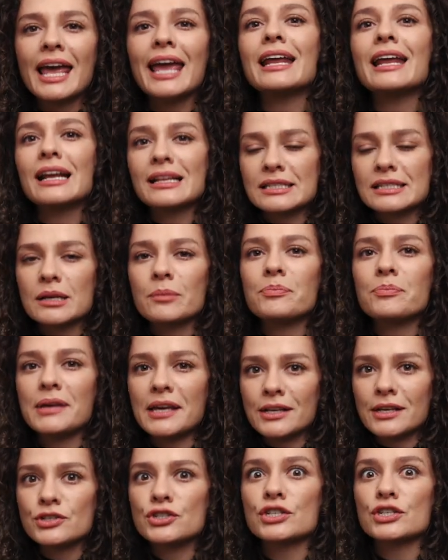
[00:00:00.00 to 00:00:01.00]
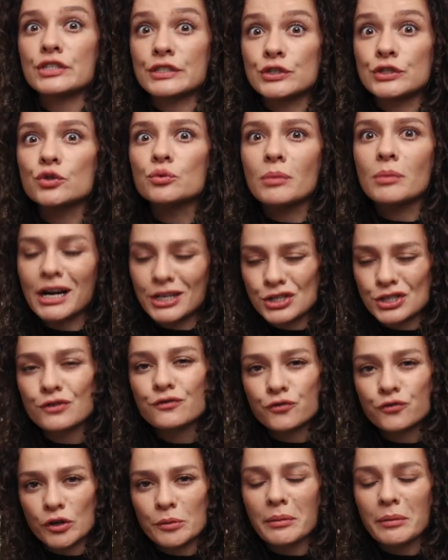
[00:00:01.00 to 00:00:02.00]
it ends up being just too much
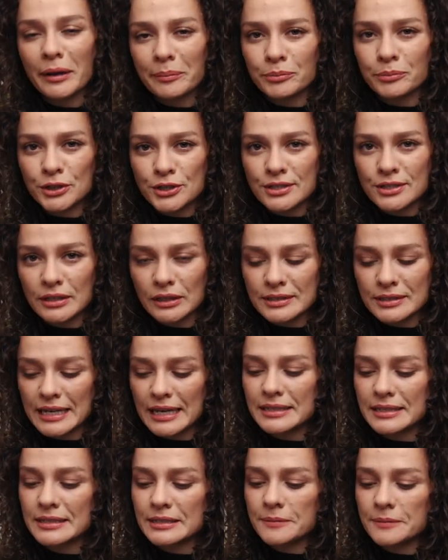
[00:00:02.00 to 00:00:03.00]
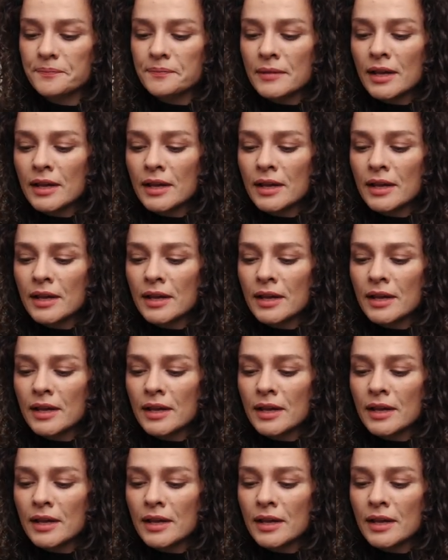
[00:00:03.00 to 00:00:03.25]
for my personal taste.